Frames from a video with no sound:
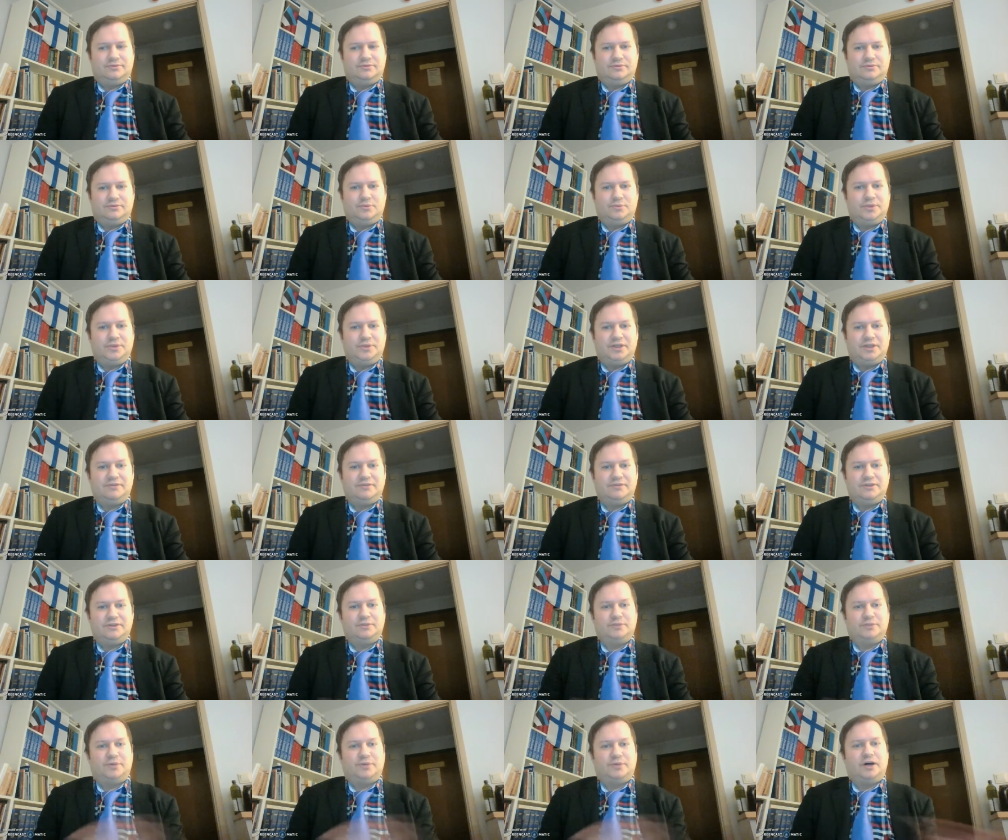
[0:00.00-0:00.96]
to be given
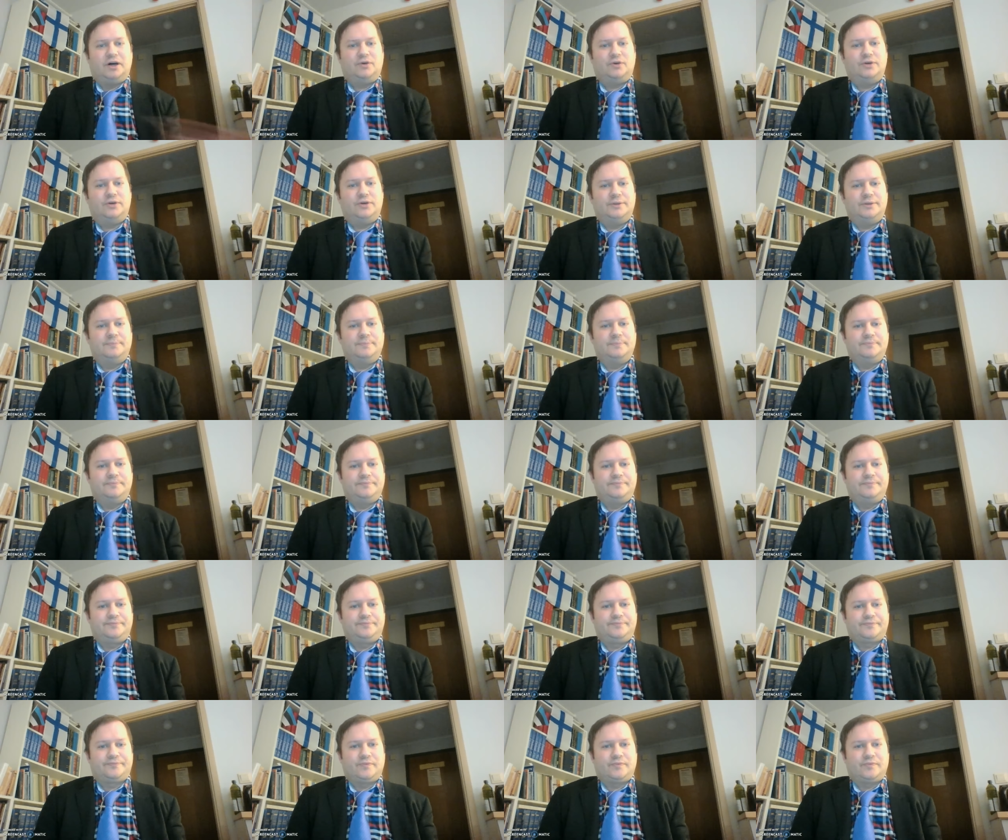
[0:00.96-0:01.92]
the power
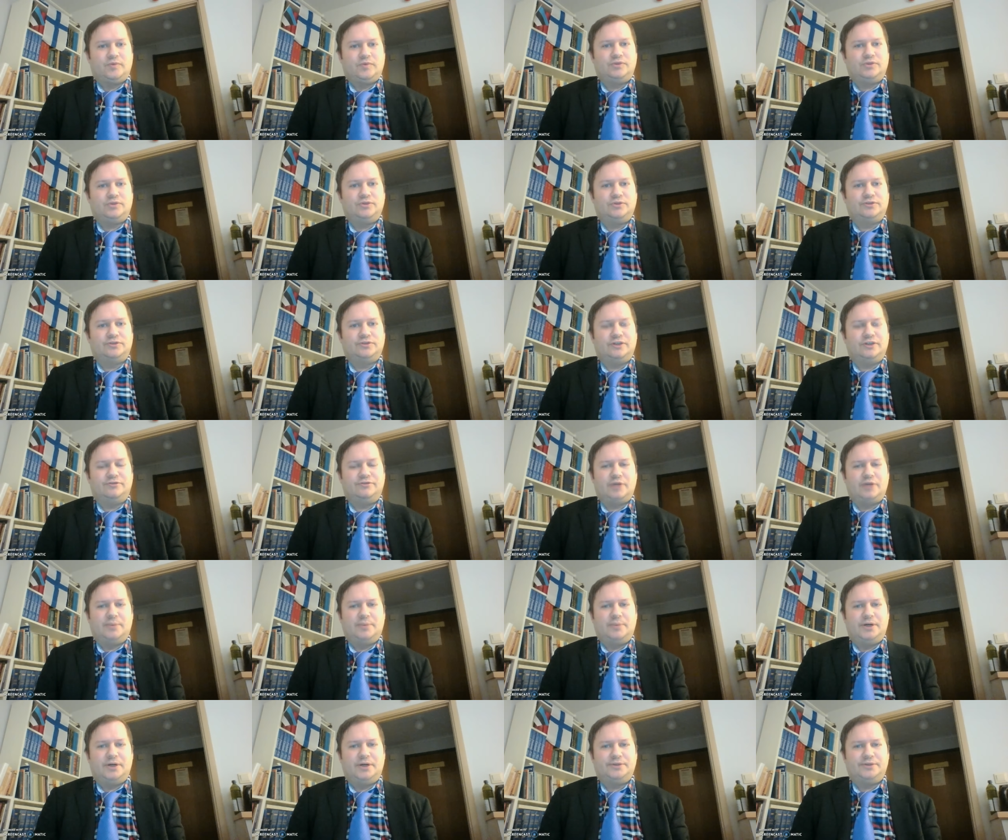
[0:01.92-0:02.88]
to do something
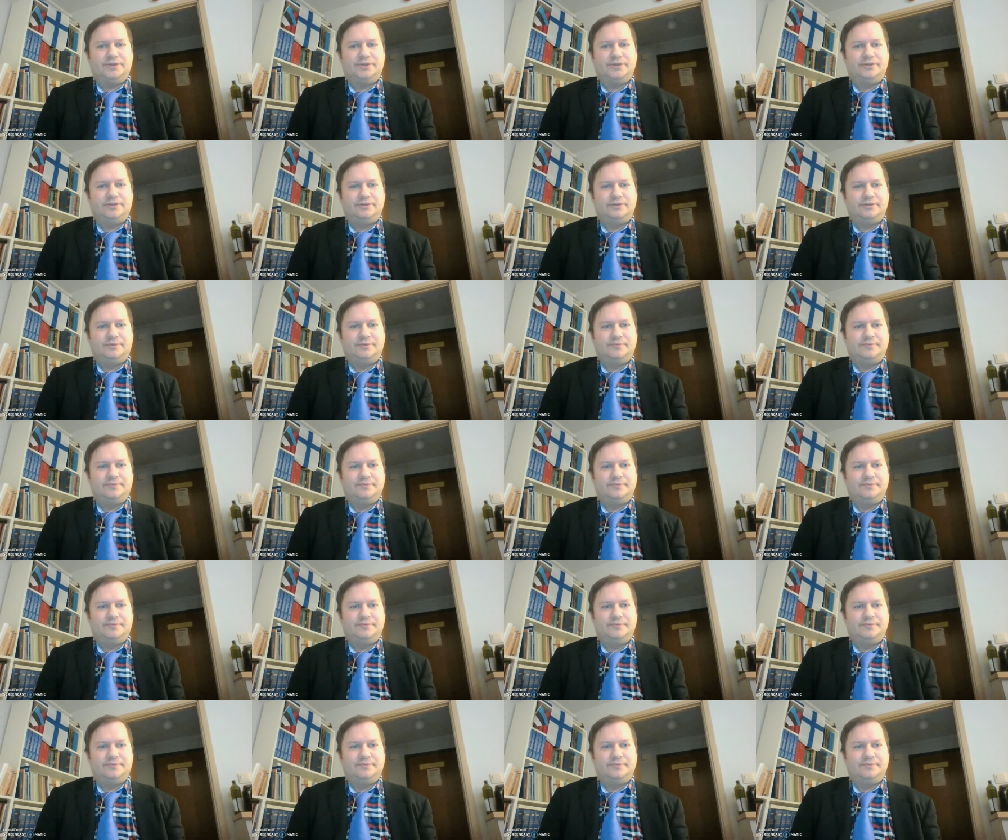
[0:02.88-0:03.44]
about this.